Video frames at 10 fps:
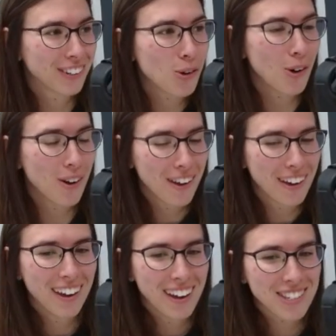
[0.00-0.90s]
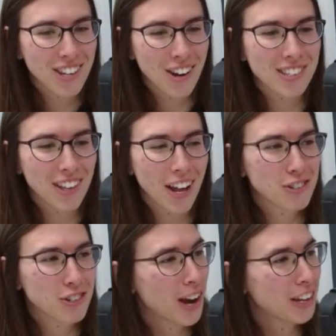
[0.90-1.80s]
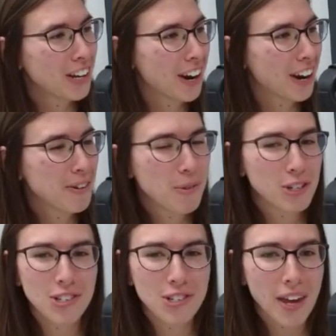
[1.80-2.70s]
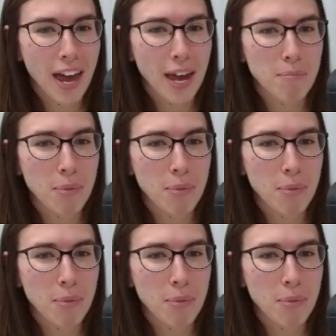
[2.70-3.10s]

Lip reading: So it's a lot of trial and error, which is okay.